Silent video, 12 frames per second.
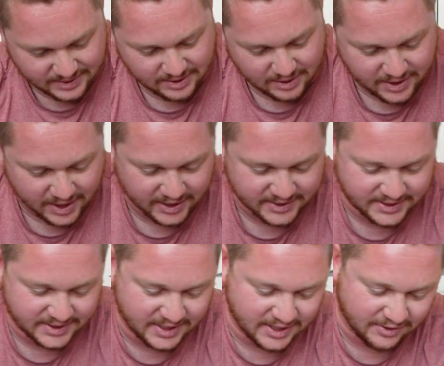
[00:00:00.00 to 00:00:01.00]
Okay, I
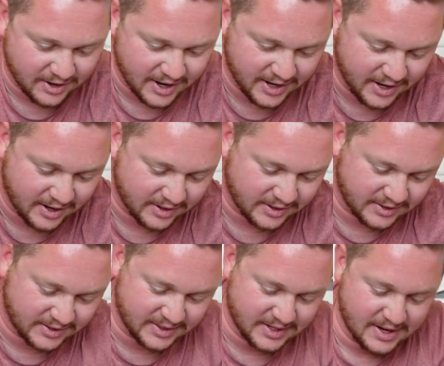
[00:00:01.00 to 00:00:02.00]
see it right here.
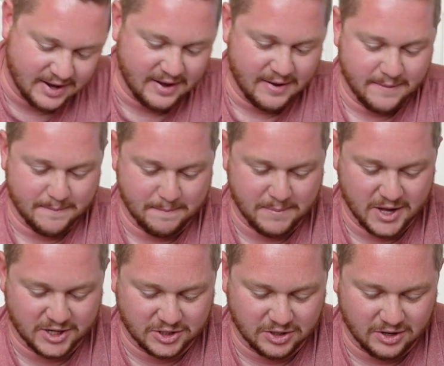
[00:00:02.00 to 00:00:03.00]
Just
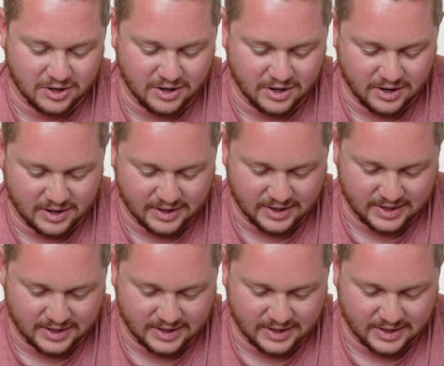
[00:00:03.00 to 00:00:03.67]
make sure.